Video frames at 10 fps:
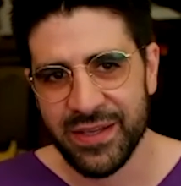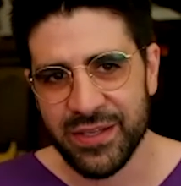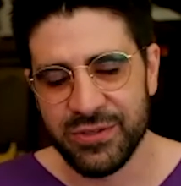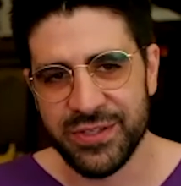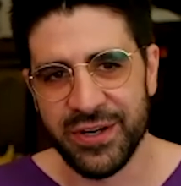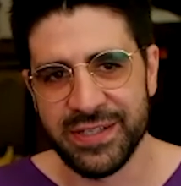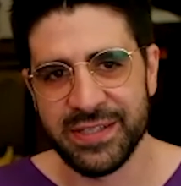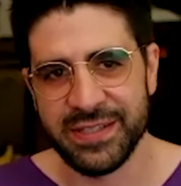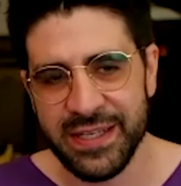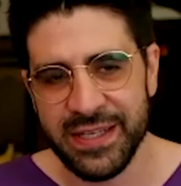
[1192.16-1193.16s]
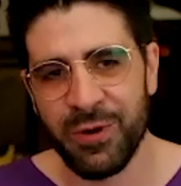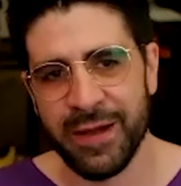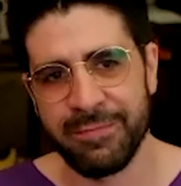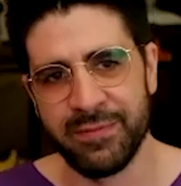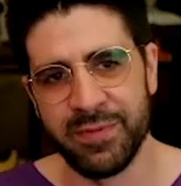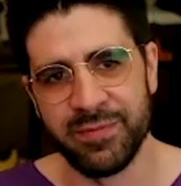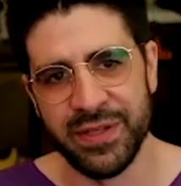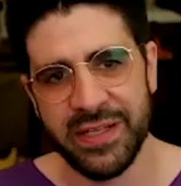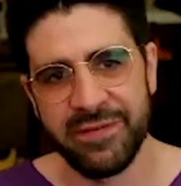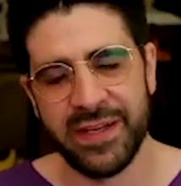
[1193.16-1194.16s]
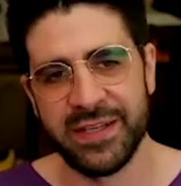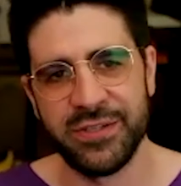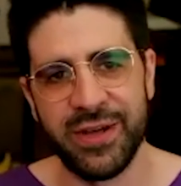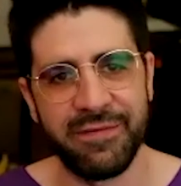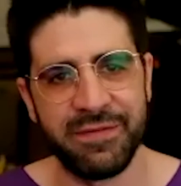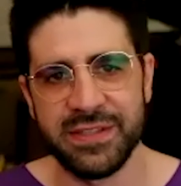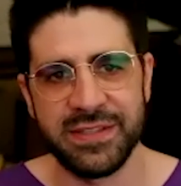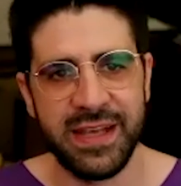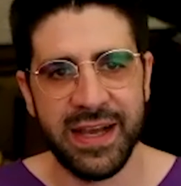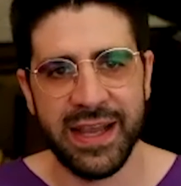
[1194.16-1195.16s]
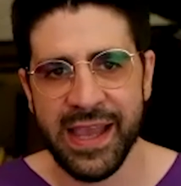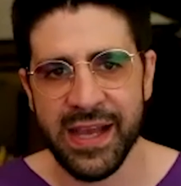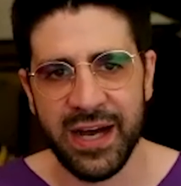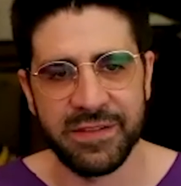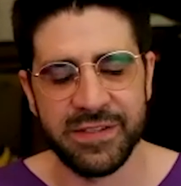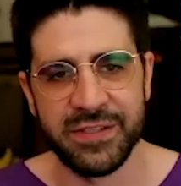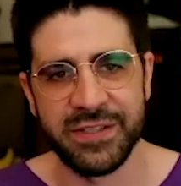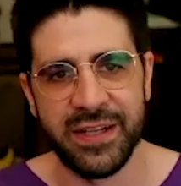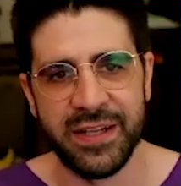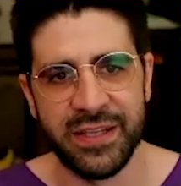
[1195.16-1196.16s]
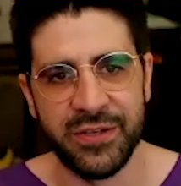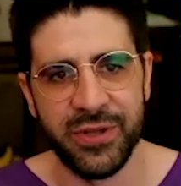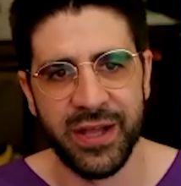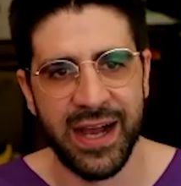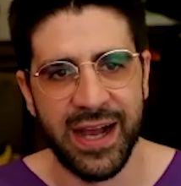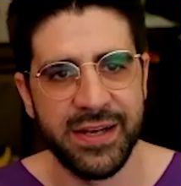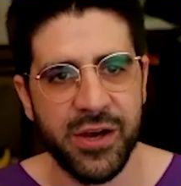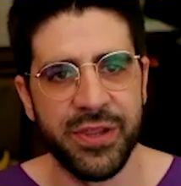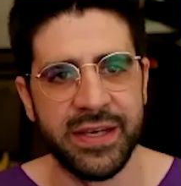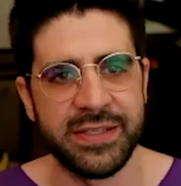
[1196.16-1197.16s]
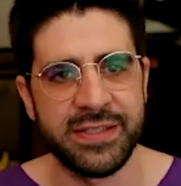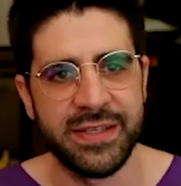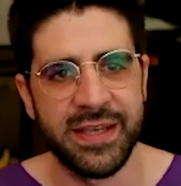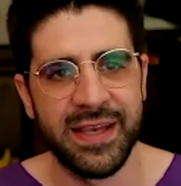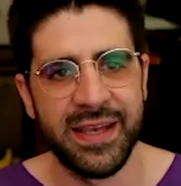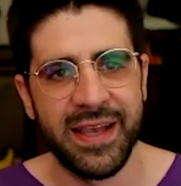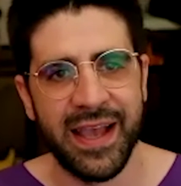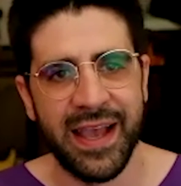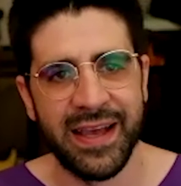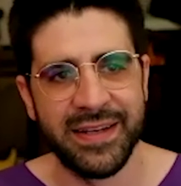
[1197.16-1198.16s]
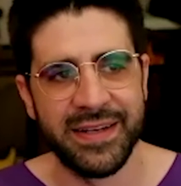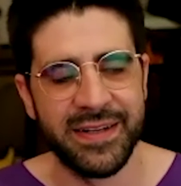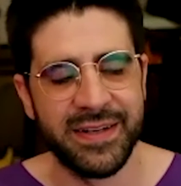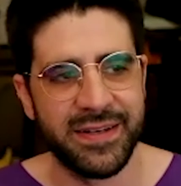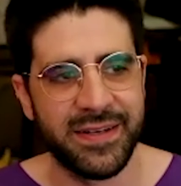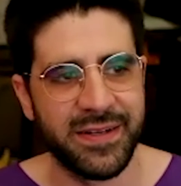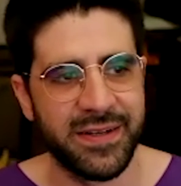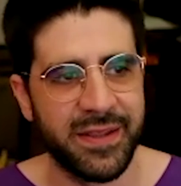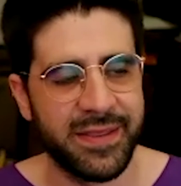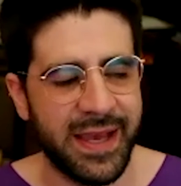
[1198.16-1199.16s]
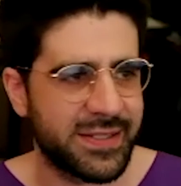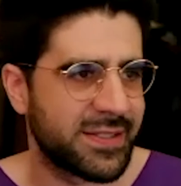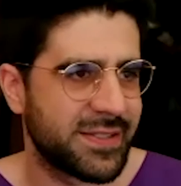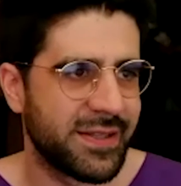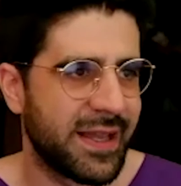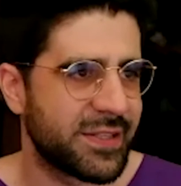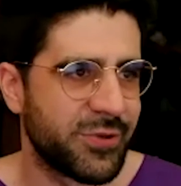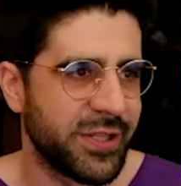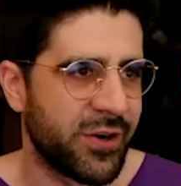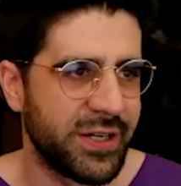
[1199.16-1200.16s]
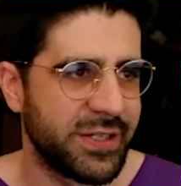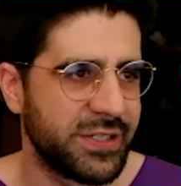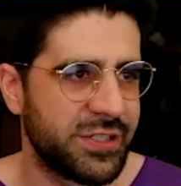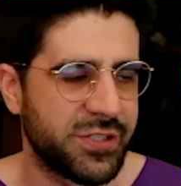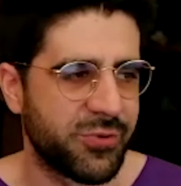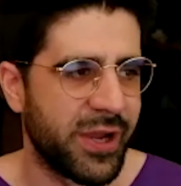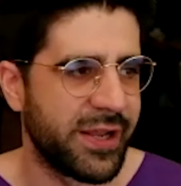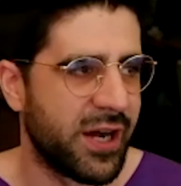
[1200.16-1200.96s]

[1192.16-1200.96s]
you start to see why people believe it because you have this CIA officer telling you, like, I know this. And that's that's really hard to just write